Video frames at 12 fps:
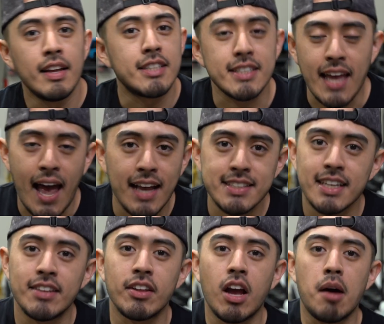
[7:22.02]
just ask
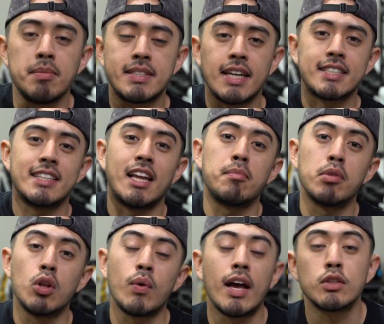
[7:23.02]
in the comment section down
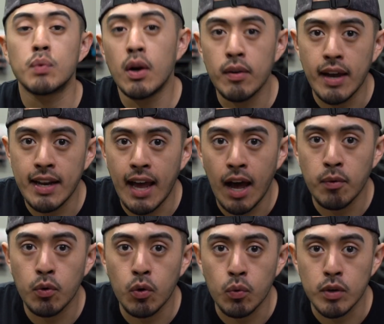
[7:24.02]
below as well, and I
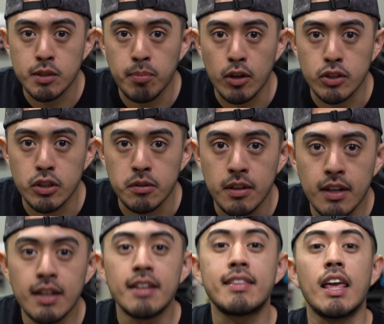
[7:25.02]
will respond to you.
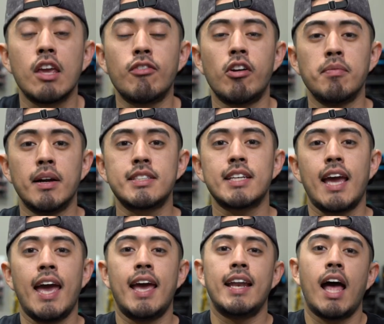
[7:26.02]
Thank you very much,
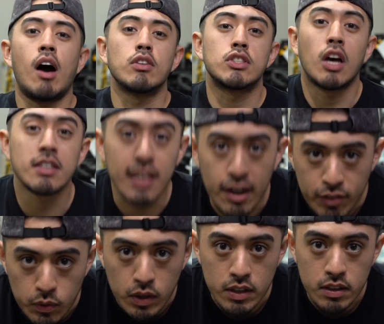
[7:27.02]
and I'll talk to
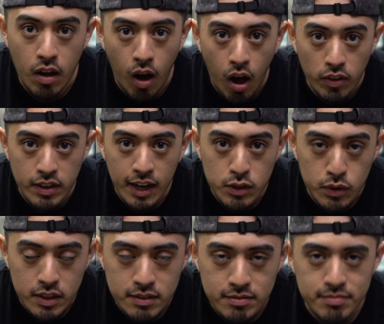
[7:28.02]
everyone on the next
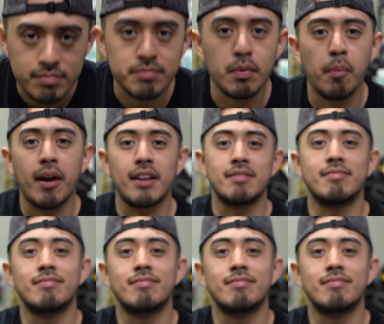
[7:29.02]
one. Bye-bye.